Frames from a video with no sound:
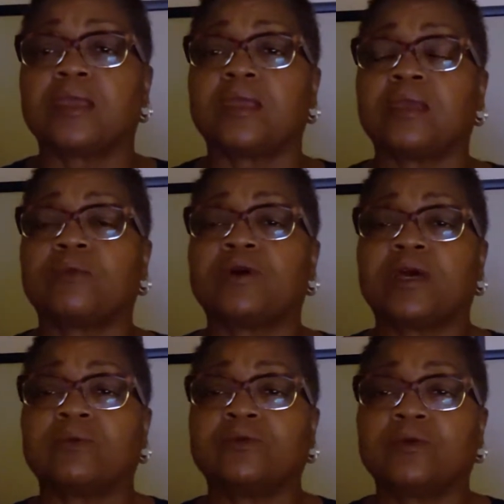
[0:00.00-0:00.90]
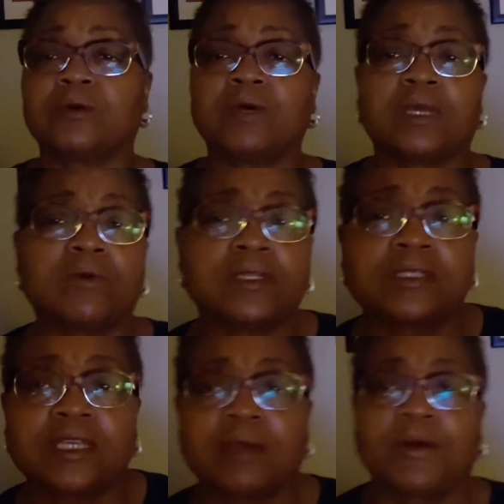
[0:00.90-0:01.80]
And what I want to
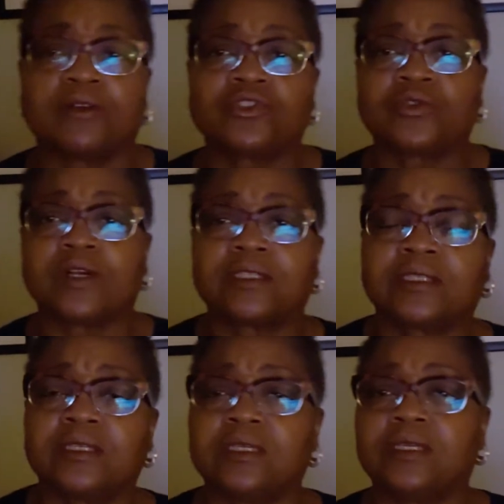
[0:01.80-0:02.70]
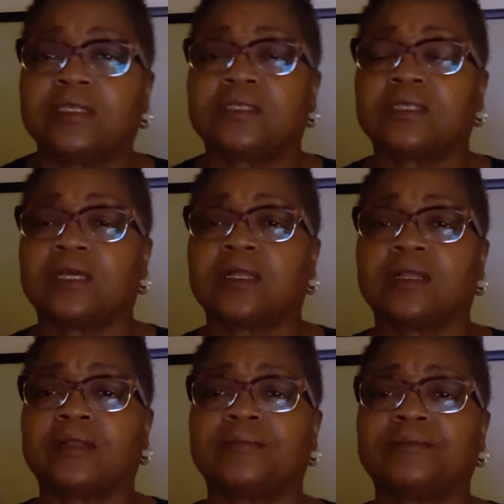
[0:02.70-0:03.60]
say about trust is,
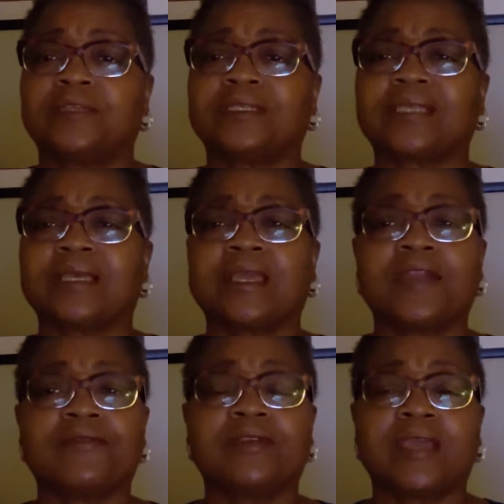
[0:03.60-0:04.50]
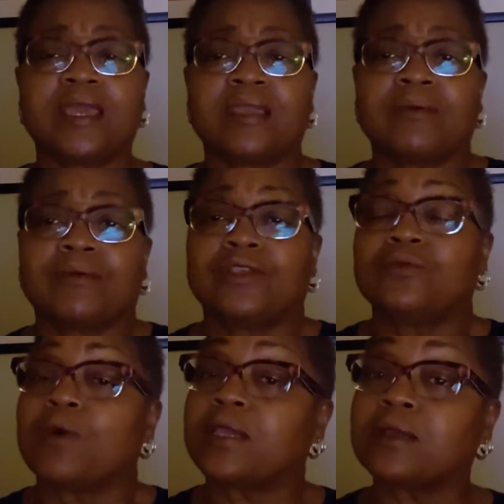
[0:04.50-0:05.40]
it's like every day when you
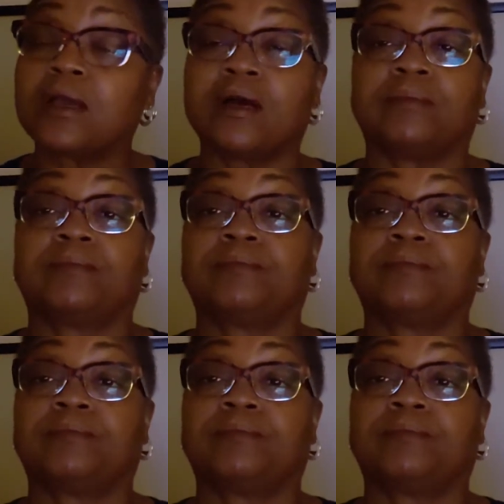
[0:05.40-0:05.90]
wake up.